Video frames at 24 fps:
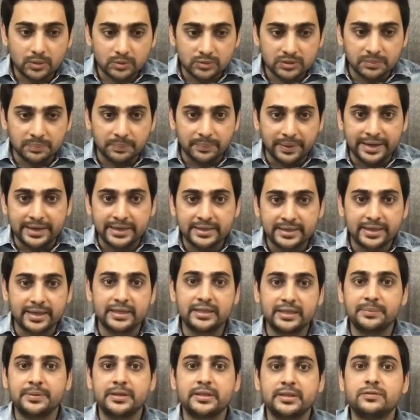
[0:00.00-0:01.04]
out the main
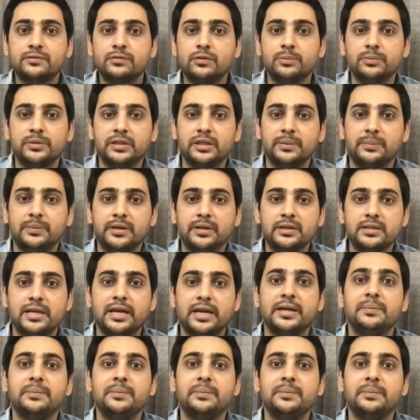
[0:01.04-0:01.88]
elements from the image